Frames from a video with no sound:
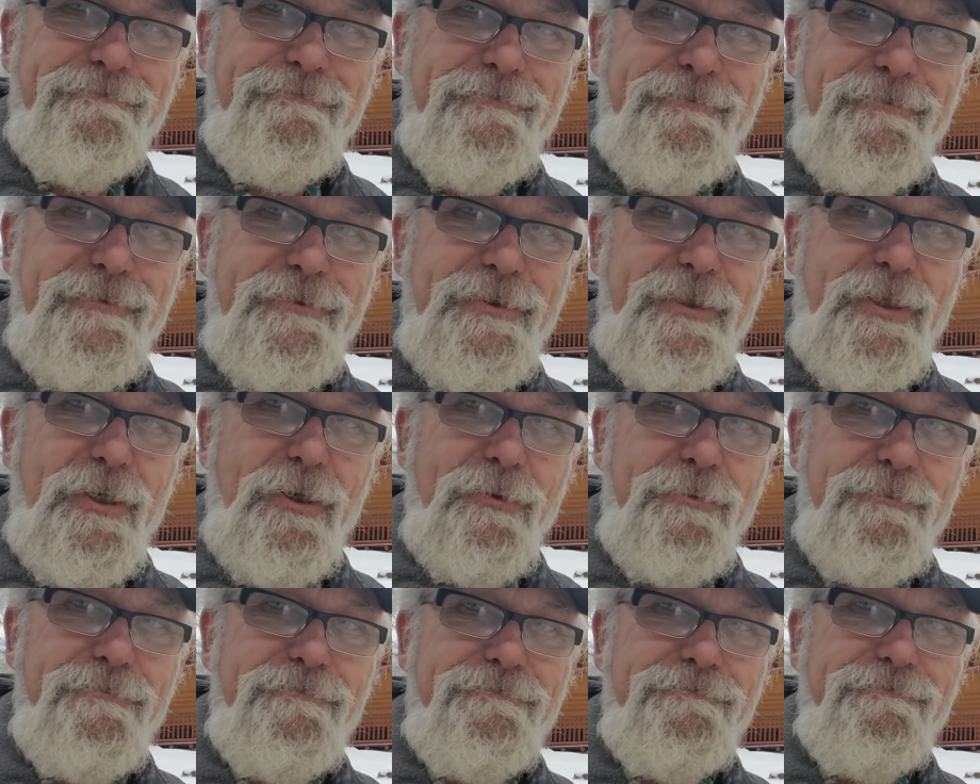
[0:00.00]

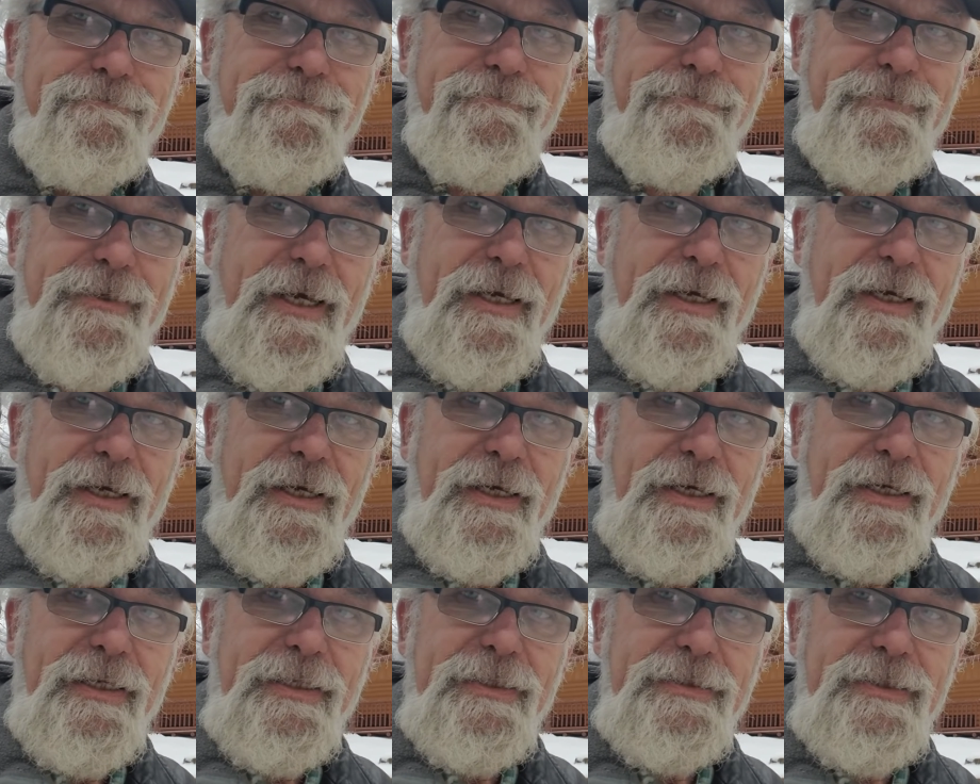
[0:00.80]
So
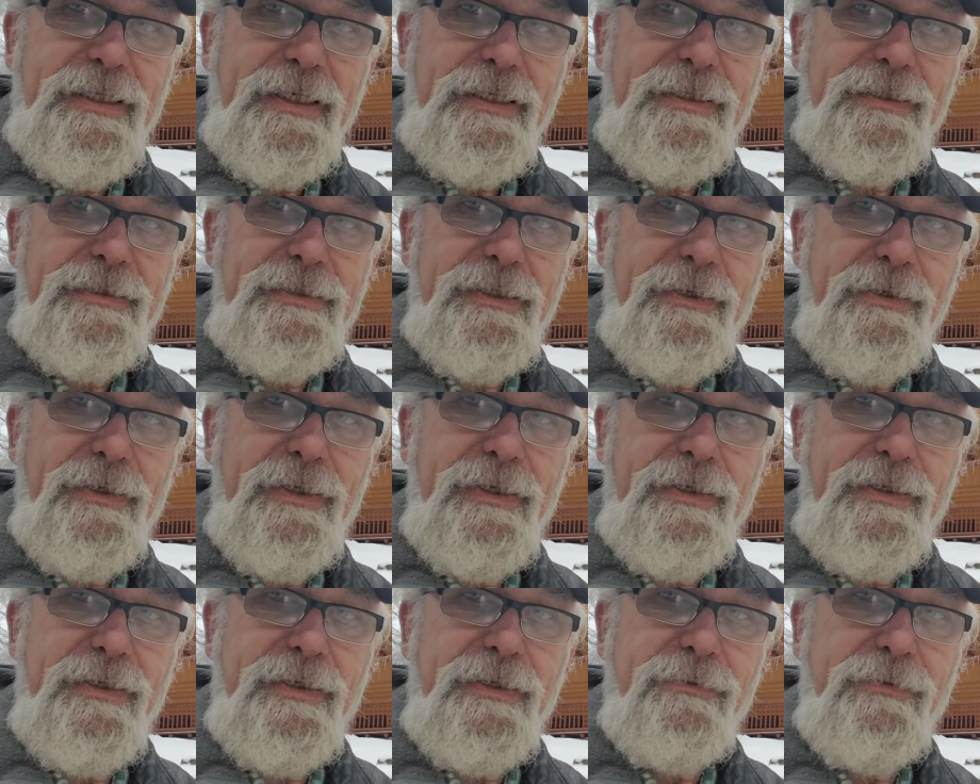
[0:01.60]
check us out
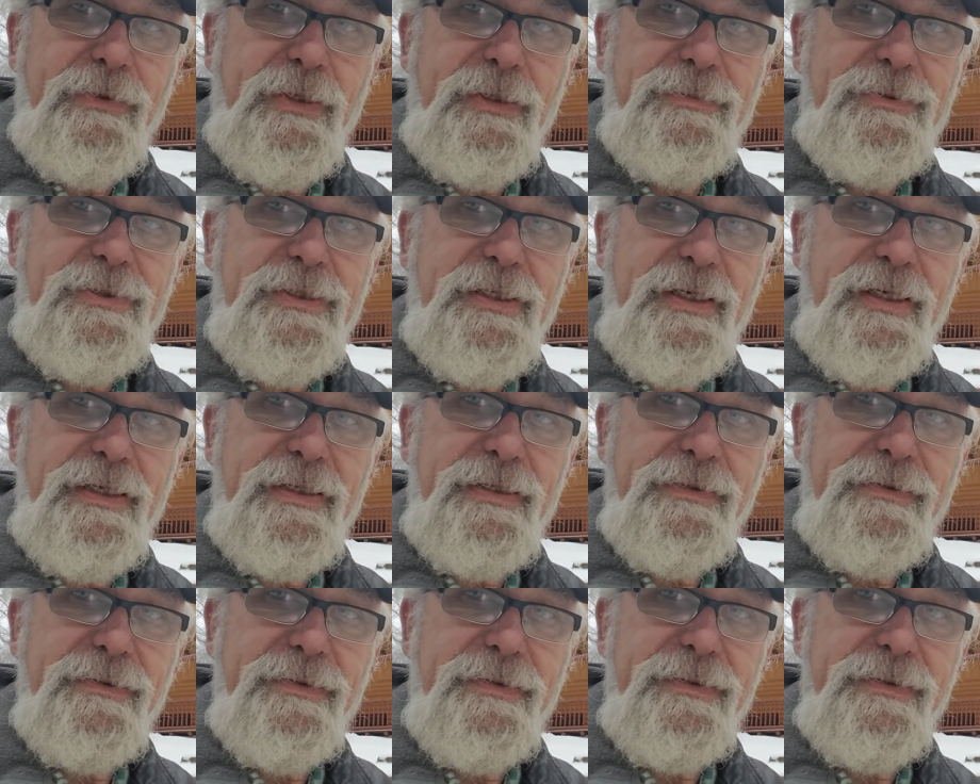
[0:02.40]
on our website.